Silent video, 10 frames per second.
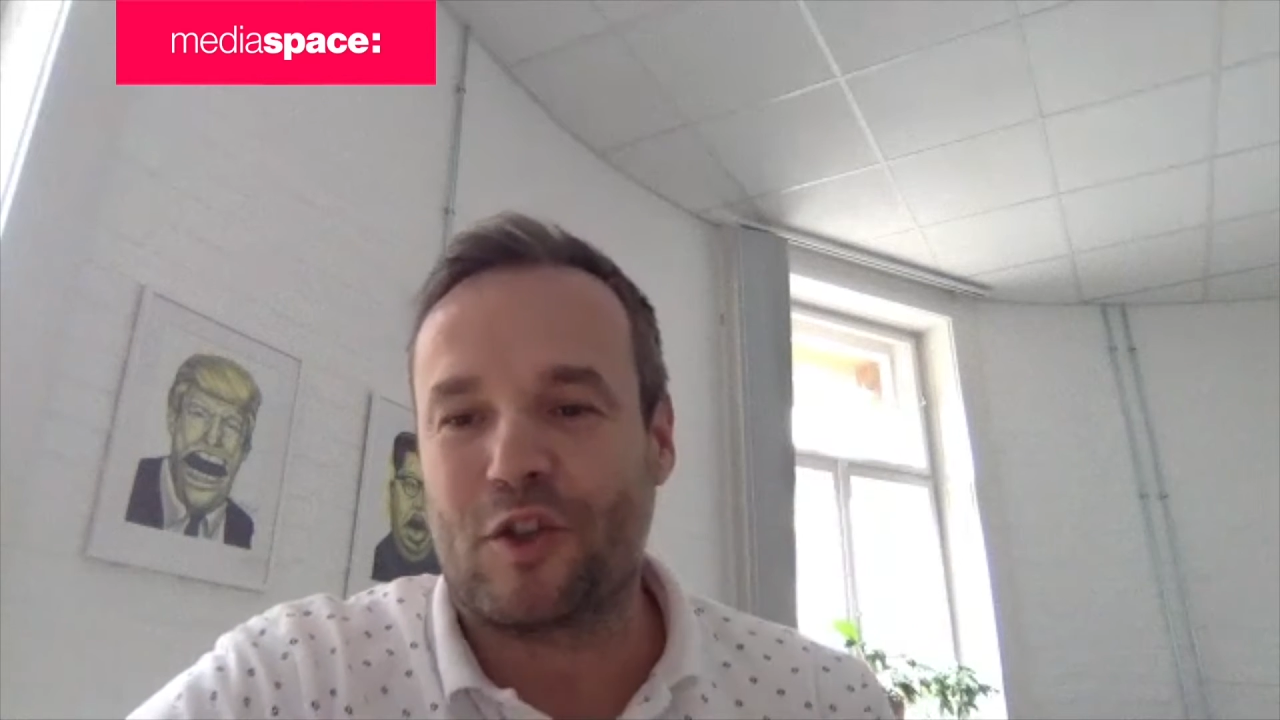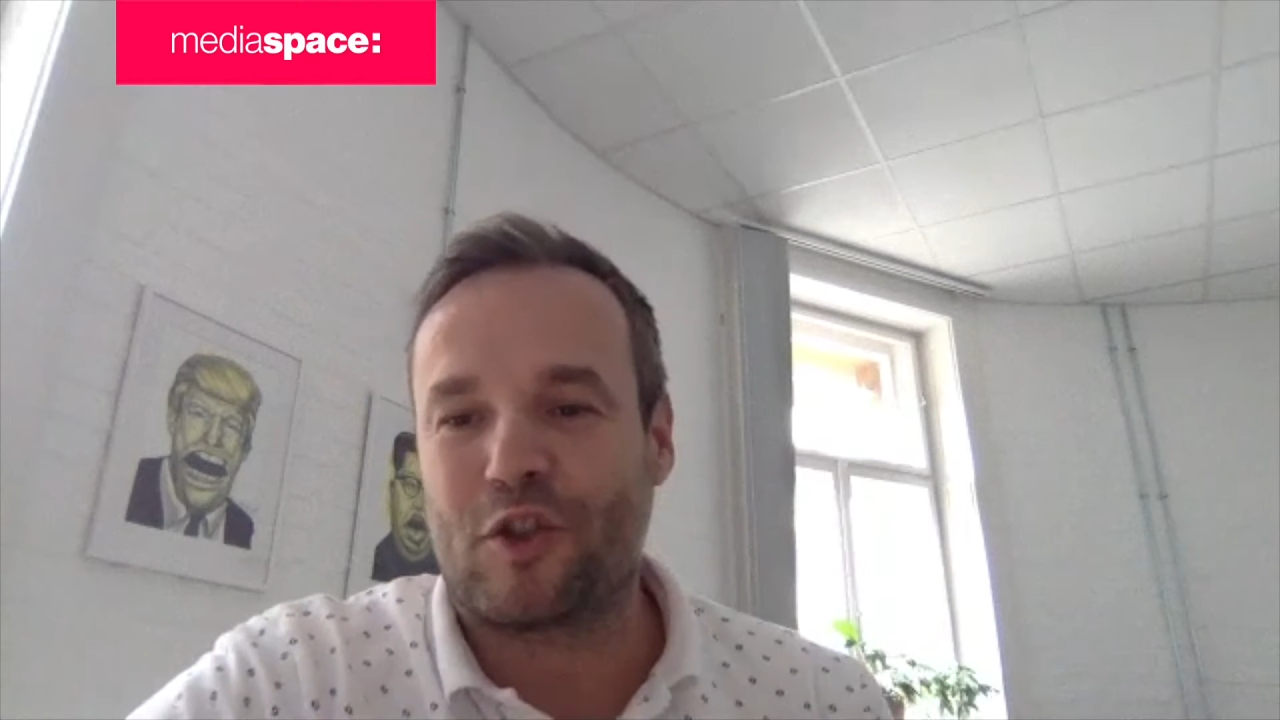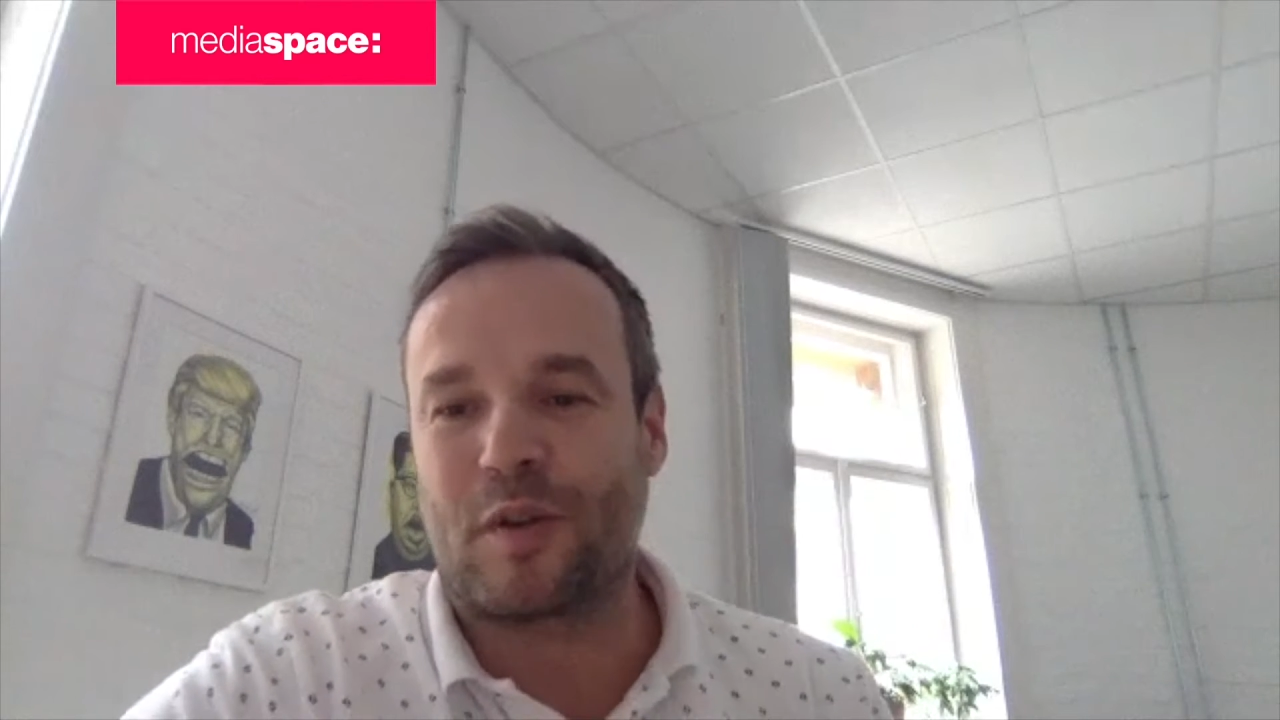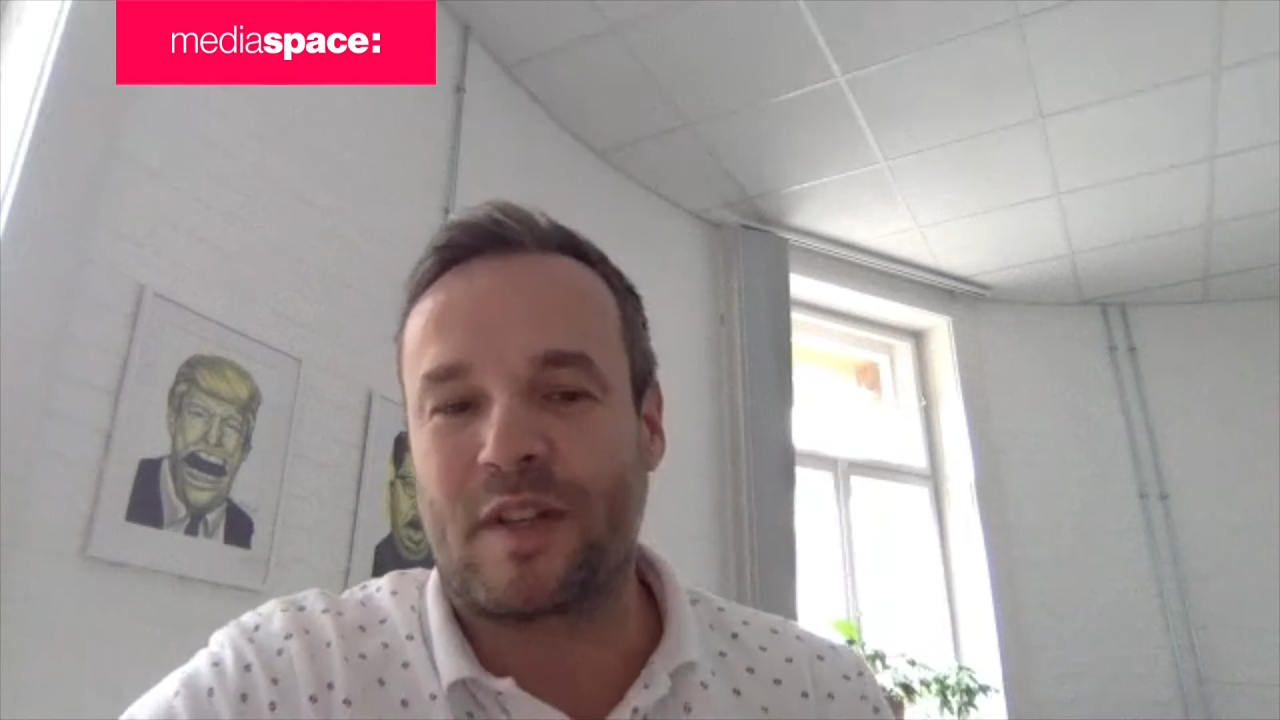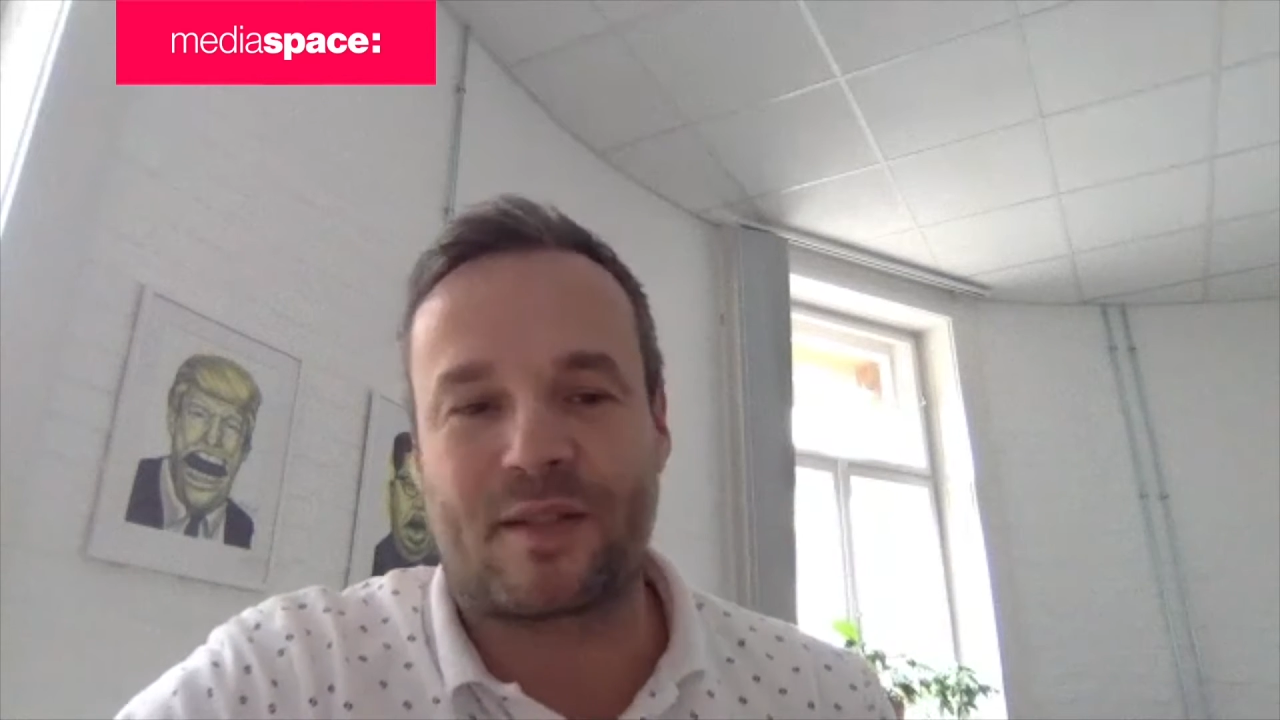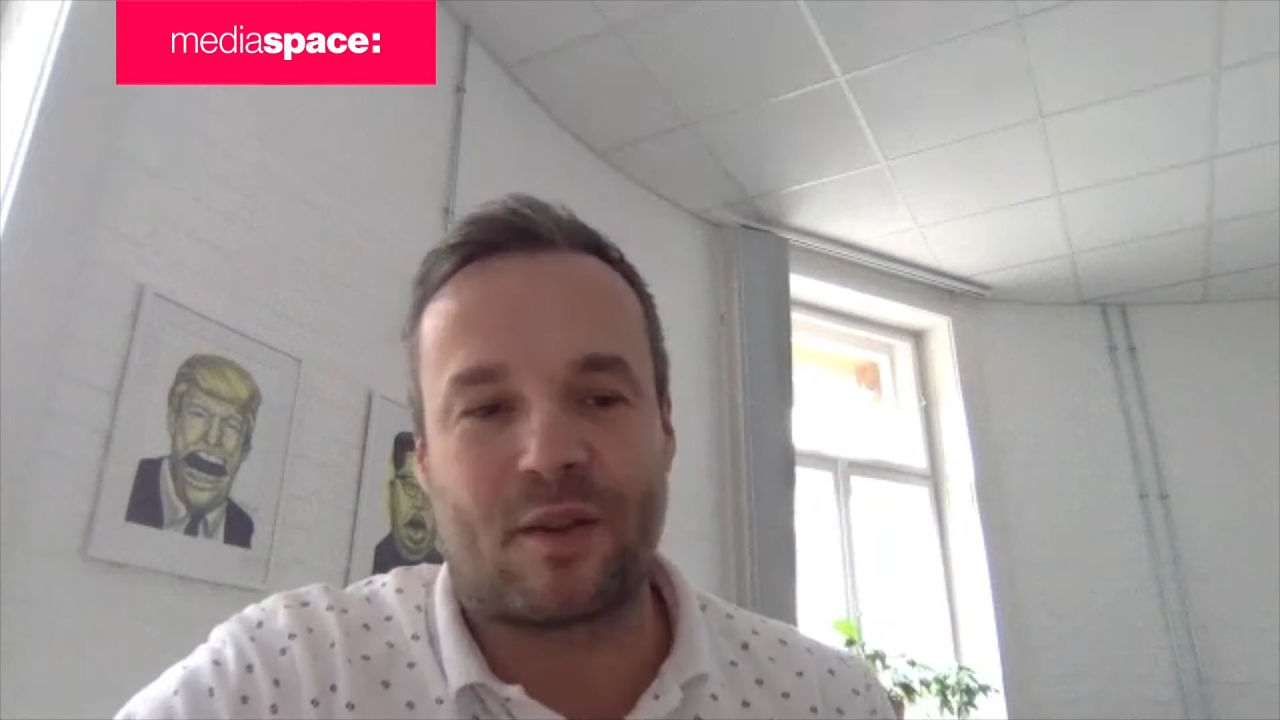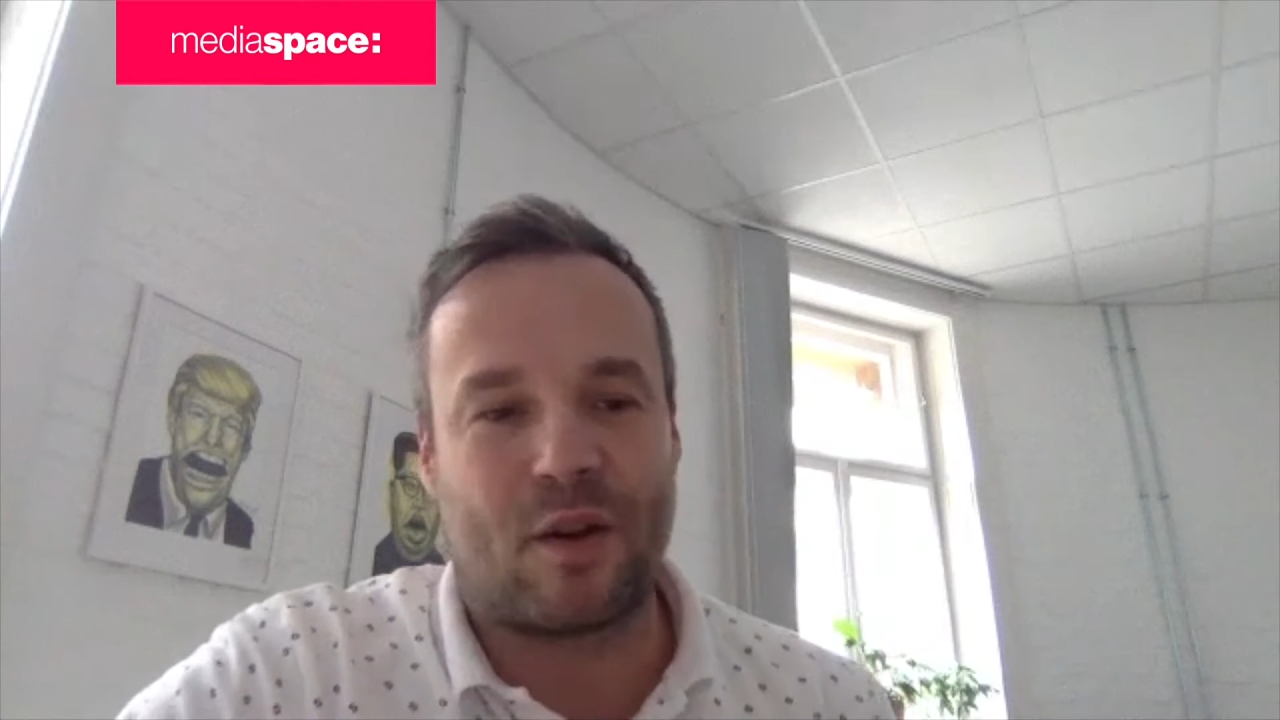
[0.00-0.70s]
tricks